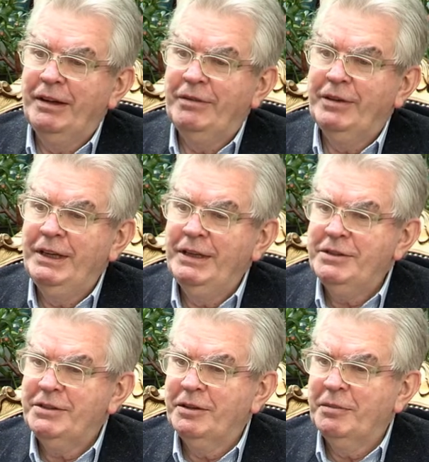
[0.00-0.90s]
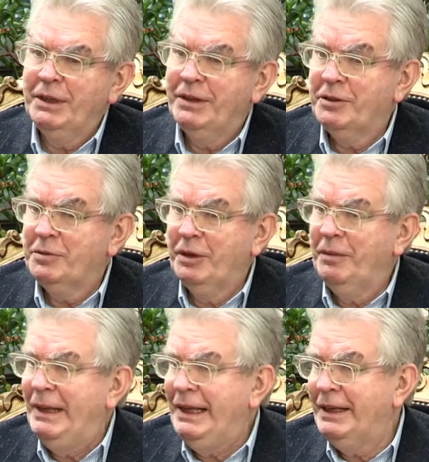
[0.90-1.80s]
ever in history, because we're
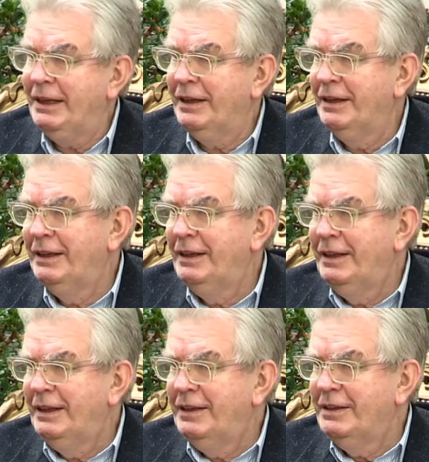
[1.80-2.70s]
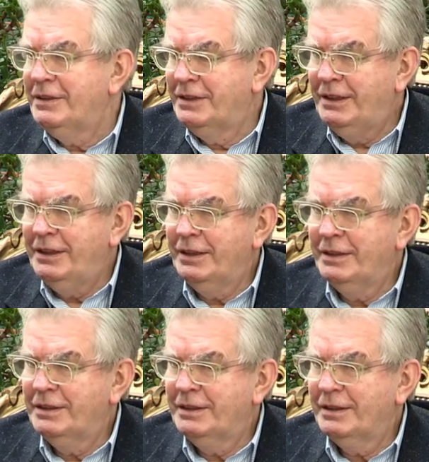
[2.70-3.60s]
making
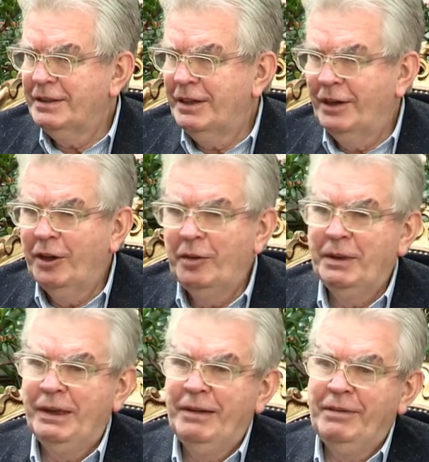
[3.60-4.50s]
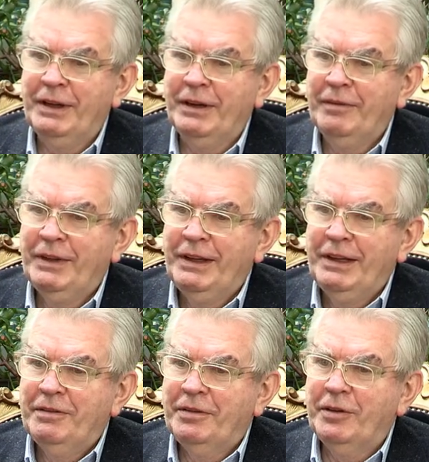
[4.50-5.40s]
cities and urban living
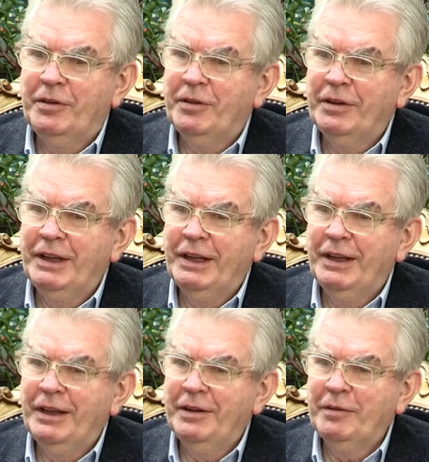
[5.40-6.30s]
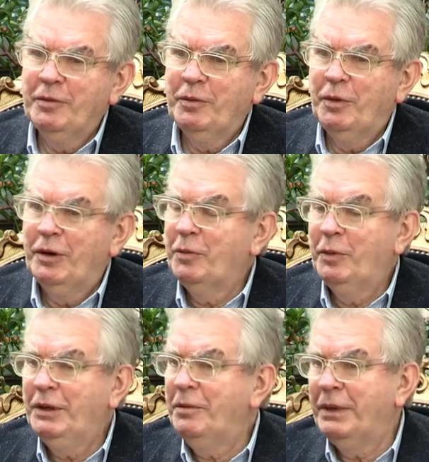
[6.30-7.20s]
for what
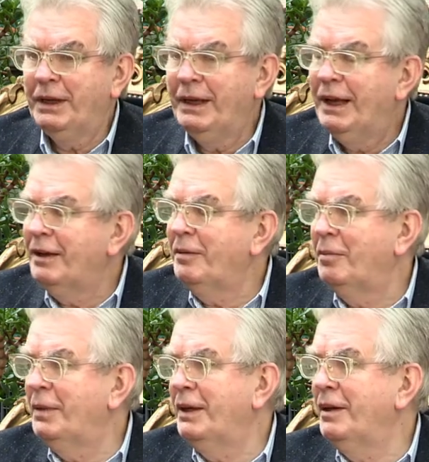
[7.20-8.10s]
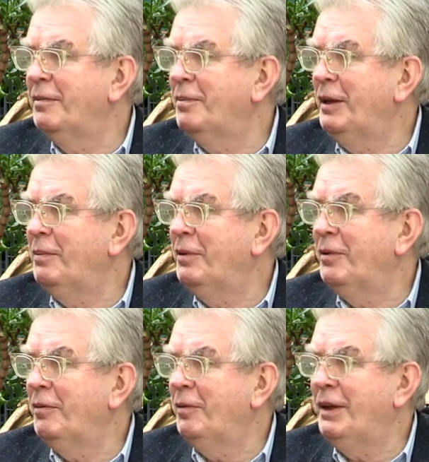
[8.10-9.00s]
will be 9 billion
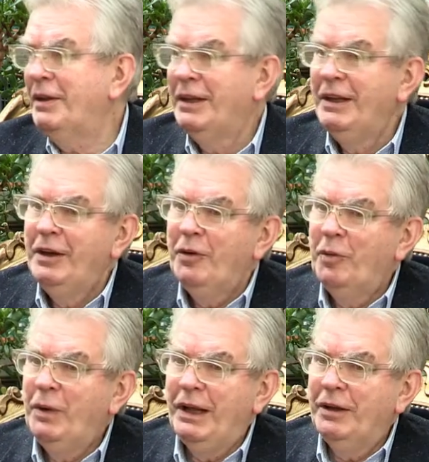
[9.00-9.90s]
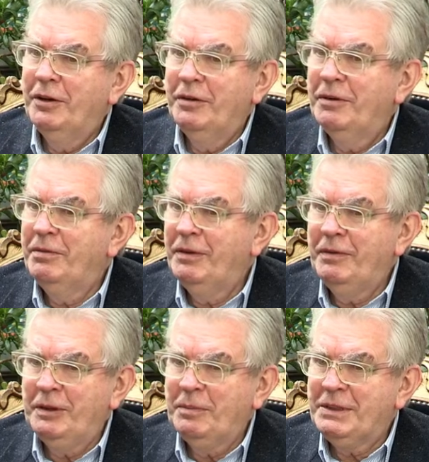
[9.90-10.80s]
people, with well over
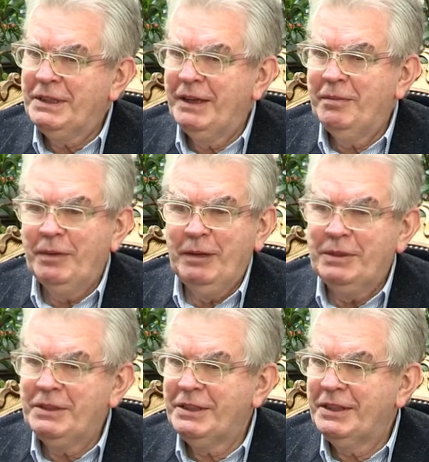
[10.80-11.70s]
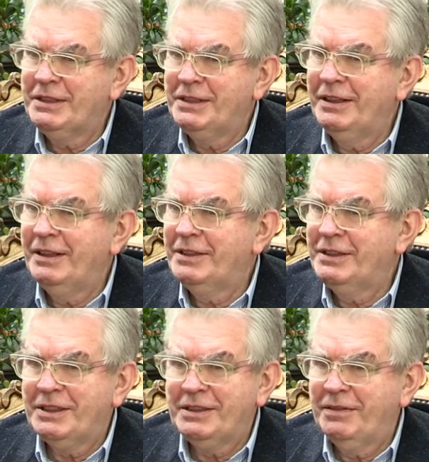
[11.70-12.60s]
50%, maybe 60,
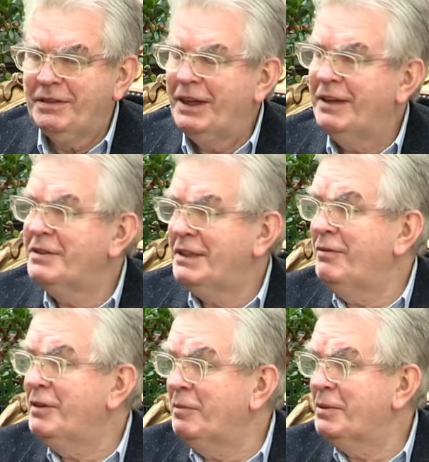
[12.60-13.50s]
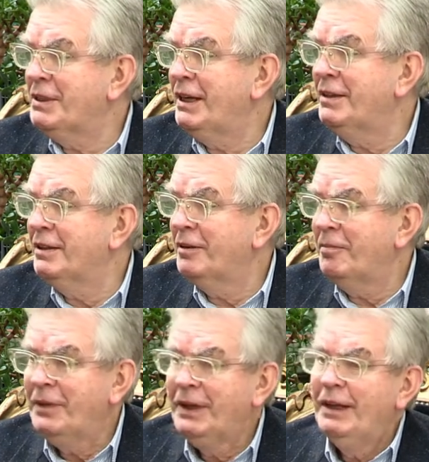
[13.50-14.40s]
65, 70% of them,